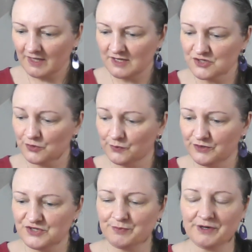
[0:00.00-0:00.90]
So it
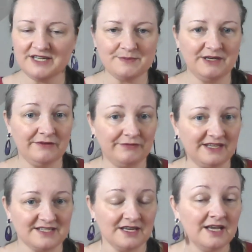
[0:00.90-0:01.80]
wouldn't surprise me if
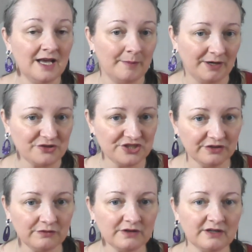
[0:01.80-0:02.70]
things about
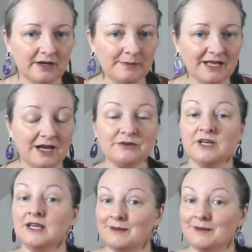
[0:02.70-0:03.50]
children are coming out,